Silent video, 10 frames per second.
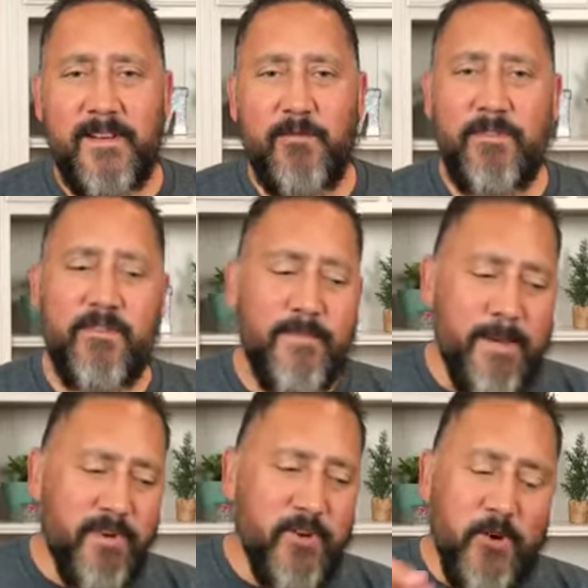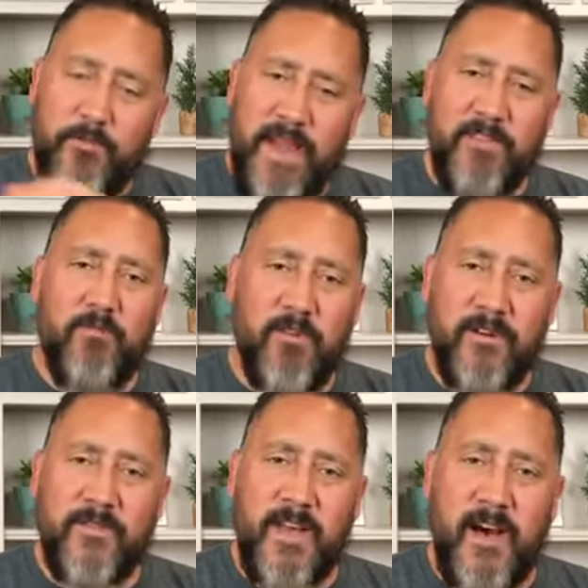We remember to obey the word
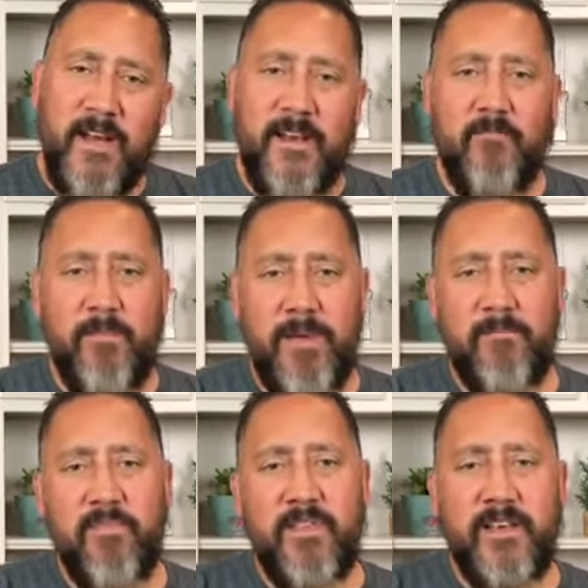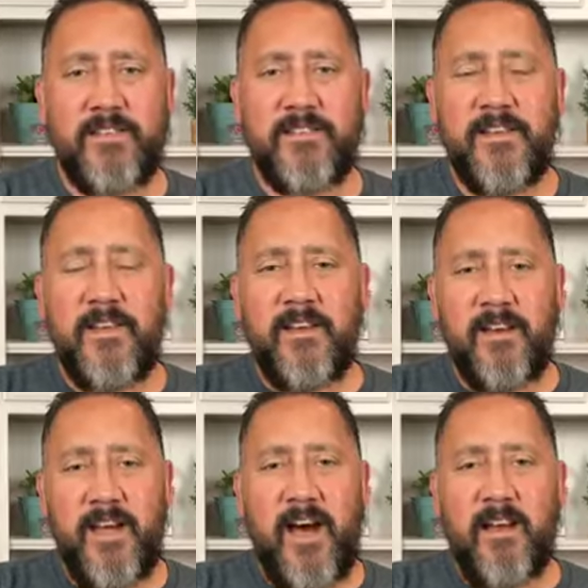of God, and remember this
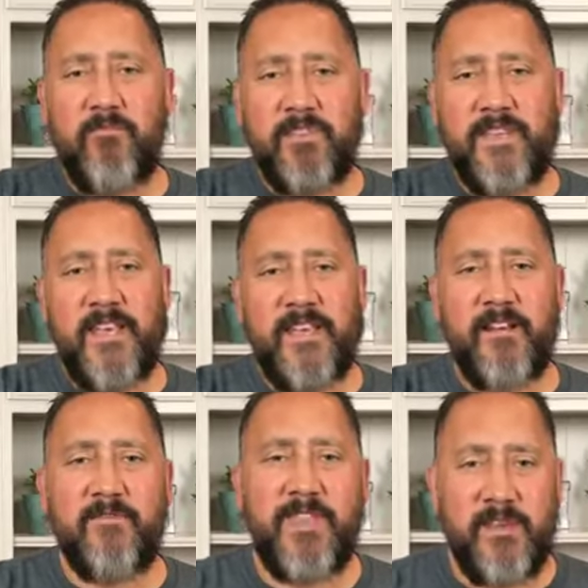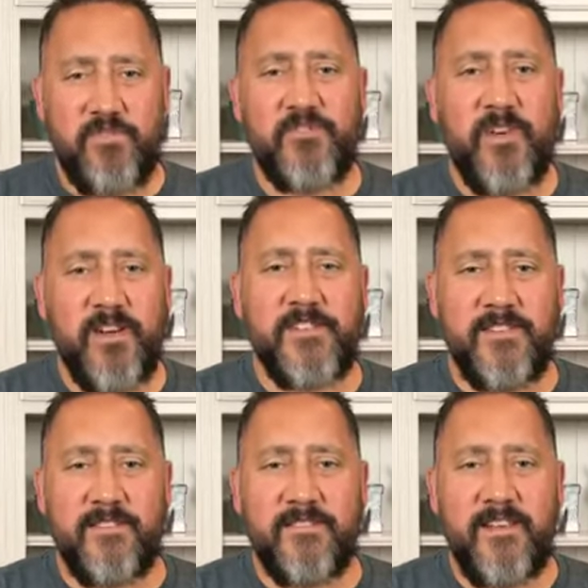God will take care of the
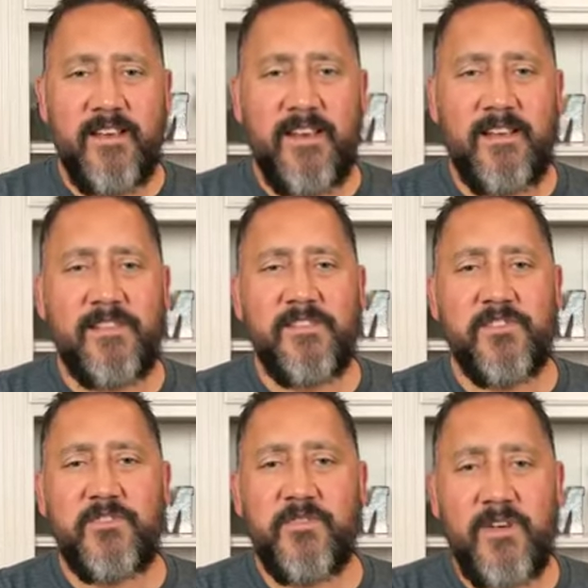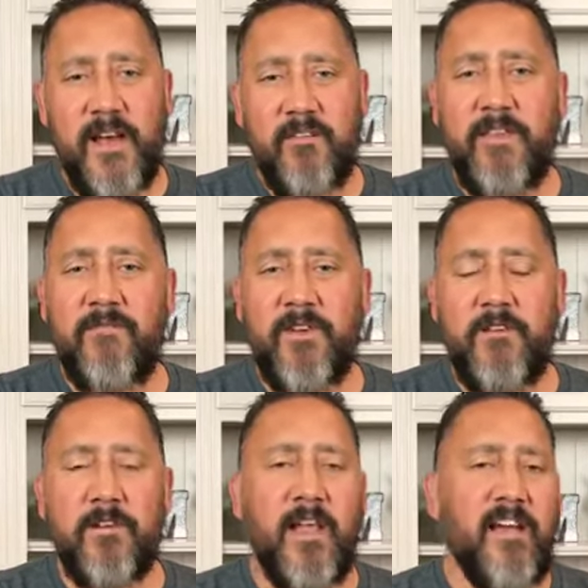obstructions. And this is true not only for
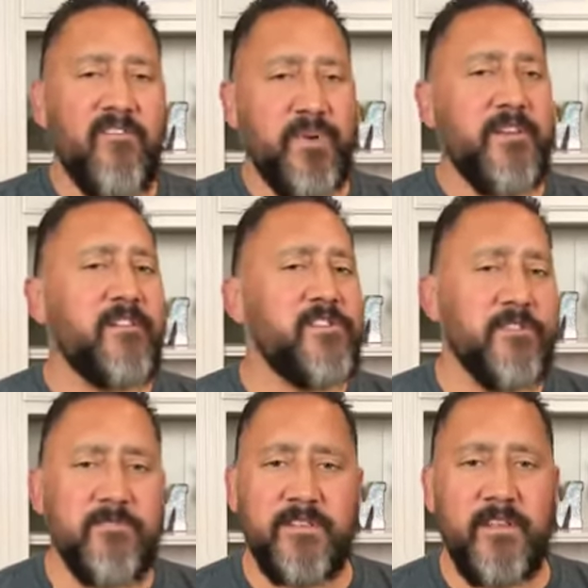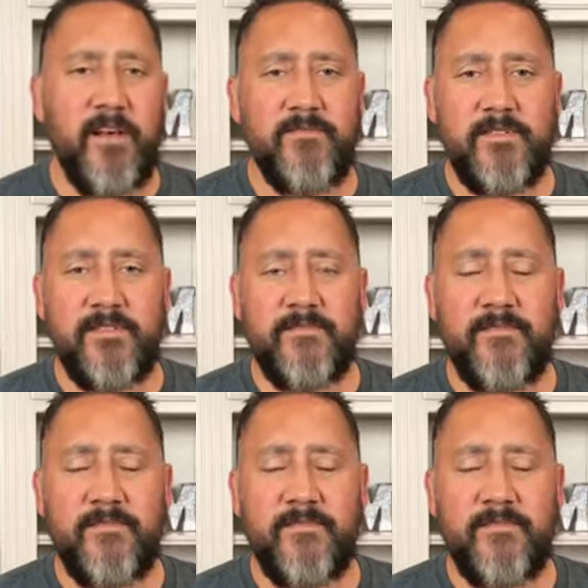your life, but your children's lives.